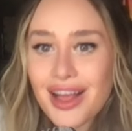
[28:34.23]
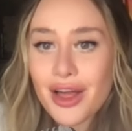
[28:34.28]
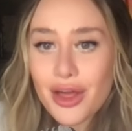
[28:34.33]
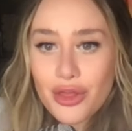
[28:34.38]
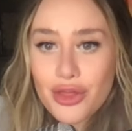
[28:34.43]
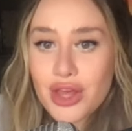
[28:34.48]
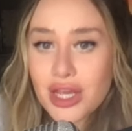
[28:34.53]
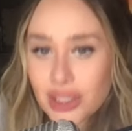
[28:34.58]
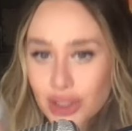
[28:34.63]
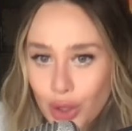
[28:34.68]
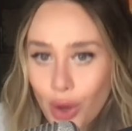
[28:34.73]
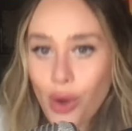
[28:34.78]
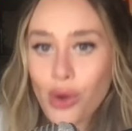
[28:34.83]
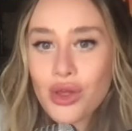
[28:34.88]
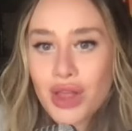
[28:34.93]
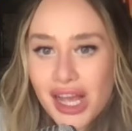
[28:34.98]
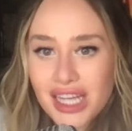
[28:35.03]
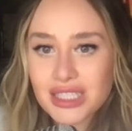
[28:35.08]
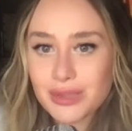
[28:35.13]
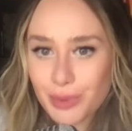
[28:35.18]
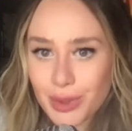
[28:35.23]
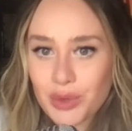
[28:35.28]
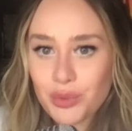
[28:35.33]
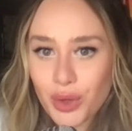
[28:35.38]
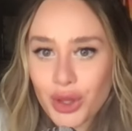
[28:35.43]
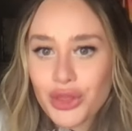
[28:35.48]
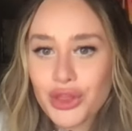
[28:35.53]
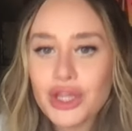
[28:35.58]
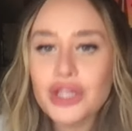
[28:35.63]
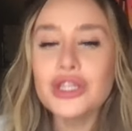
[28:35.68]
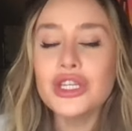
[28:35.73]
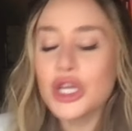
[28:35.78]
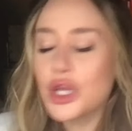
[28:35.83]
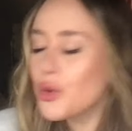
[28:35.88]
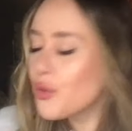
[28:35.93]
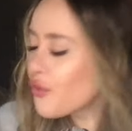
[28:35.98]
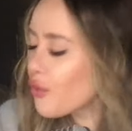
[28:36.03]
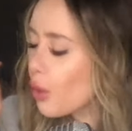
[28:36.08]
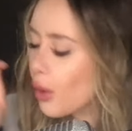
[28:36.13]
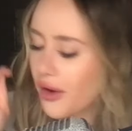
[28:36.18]
This hole has been within you
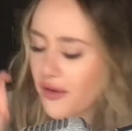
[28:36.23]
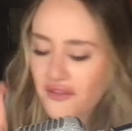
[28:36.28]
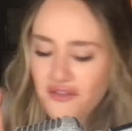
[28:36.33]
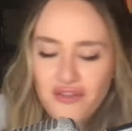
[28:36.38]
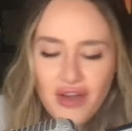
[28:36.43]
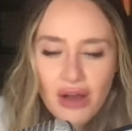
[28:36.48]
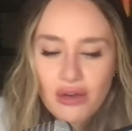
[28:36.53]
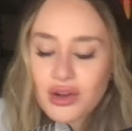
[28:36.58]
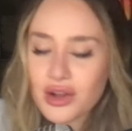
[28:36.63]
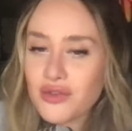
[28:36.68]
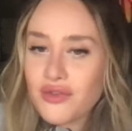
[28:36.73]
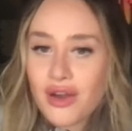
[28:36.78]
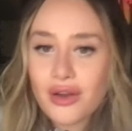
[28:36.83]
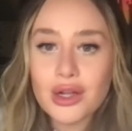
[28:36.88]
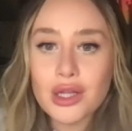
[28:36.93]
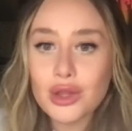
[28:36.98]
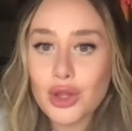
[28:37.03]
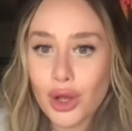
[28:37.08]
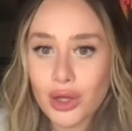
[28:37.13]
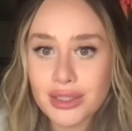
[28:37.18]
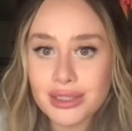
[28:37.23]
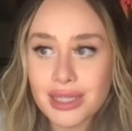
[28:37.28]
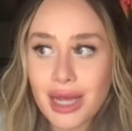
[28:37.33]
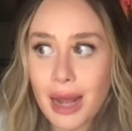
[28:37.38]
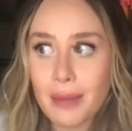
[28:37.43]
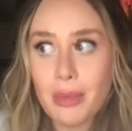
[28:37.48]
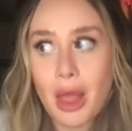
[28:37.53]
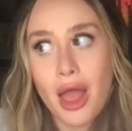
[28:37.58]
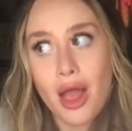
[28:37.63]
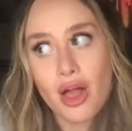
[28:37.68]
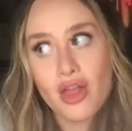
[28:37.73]
for a very, very long time.